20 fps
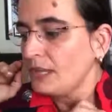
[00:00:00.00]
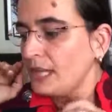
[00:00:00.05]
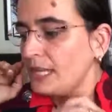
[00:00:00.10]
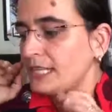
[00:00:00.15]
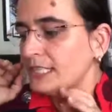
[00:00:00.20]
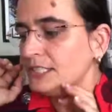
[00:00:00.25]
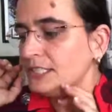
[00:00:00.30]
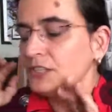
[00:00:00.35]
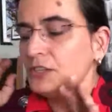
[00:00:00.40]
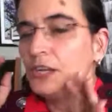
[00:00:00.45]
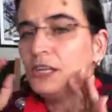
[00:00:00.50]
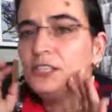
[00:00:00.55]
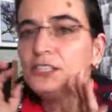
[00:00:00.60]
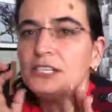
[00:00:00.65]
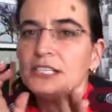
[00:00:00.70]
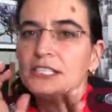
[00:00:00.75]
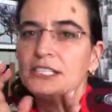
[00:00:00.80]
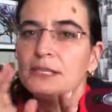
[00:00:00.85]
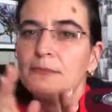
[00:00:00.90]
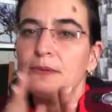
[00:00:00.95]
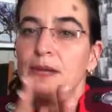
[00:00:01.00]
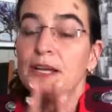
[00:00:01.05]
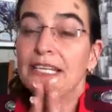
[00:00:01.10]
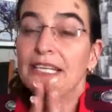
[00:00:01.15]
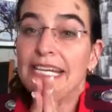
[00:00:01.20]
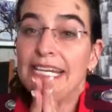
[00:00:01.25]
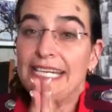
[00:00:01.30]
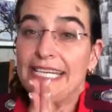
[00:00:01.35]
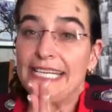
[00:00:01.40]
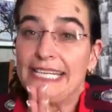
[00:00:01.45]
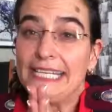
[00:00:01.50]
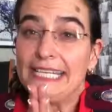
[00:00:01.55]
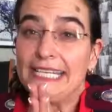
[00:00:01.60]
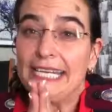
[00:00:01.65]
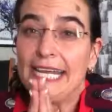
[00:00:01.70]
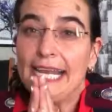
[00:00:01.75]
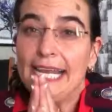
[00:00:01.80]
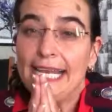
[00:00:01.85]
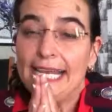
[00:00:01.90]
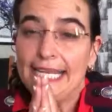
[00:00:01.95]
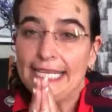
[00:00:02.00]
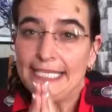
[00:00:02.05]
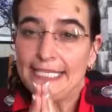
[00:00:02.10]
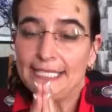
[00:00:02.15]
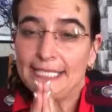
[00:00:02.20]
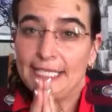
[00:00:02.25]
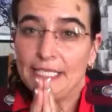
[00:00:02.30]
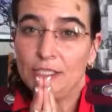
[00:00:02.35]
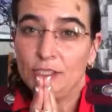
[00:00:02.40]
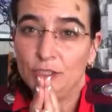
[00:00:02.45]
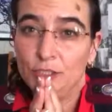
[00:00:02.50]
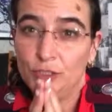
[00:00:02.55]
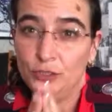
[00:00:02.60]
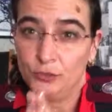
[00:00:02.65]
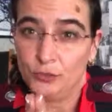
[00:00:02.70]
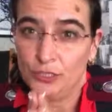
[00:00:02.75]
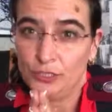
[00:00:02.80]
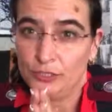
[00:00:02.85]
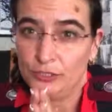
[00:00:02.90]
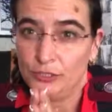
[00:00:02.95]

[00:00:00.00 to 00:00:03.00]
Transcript: it's not just about eating less sugar.